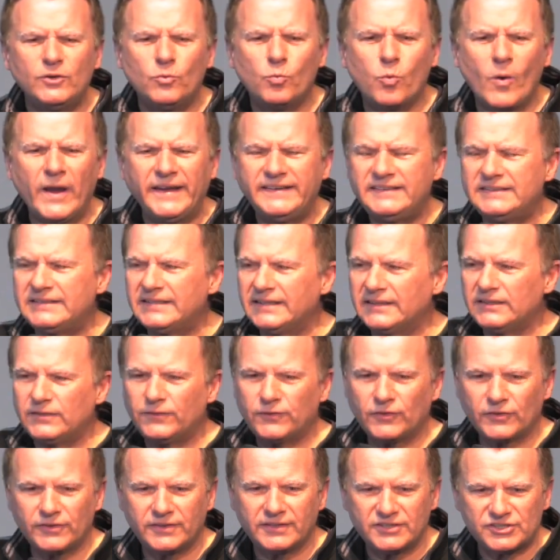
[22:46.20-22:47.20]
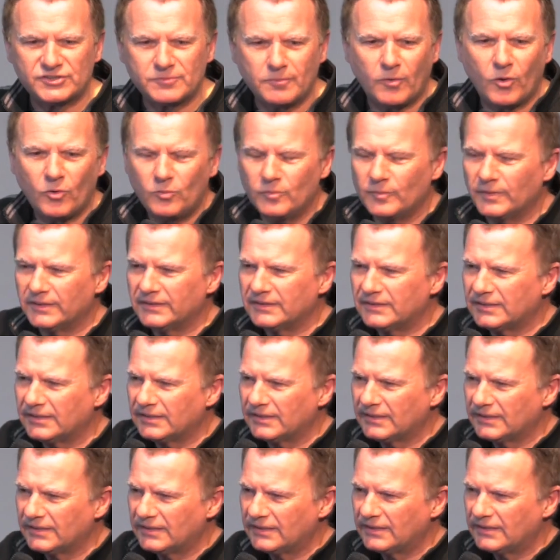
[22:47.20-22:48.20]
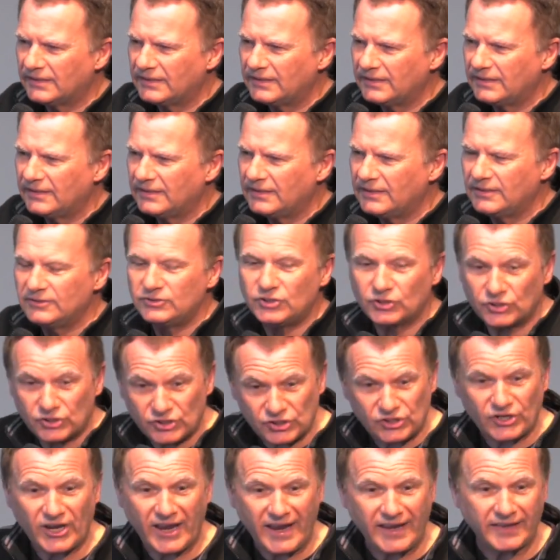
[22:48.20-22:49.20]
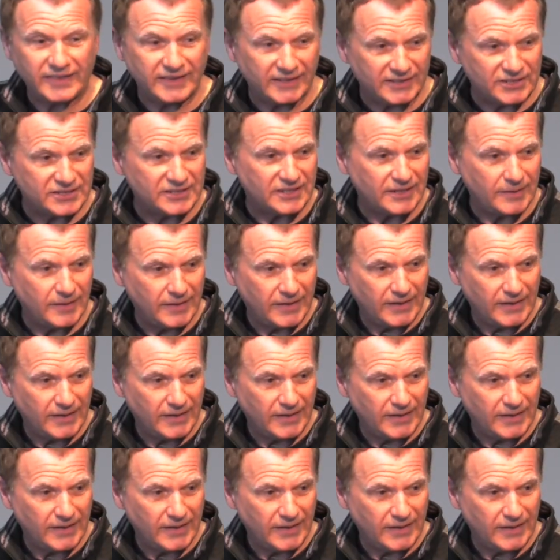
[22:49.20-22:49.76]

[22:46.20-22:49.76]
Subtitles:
waited for this moment to share this